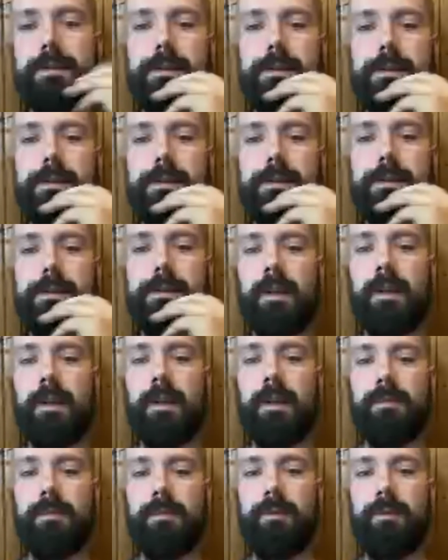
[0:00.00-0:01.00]
there's
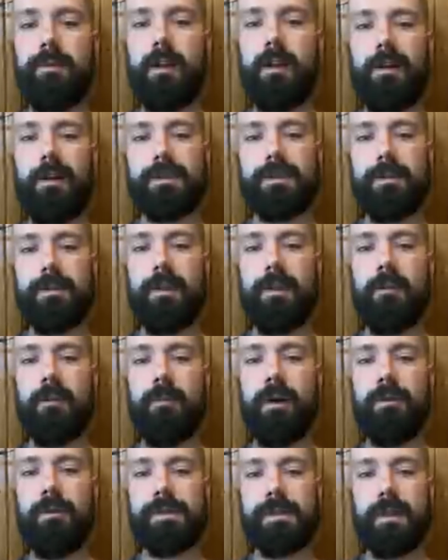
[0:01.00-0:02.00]
lots of people come out to their
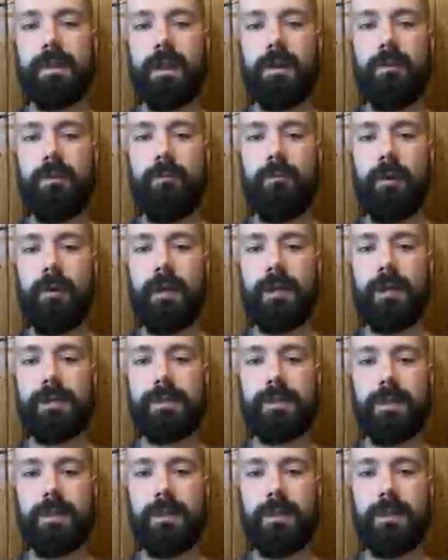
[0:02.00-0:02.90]
boats, and I don't want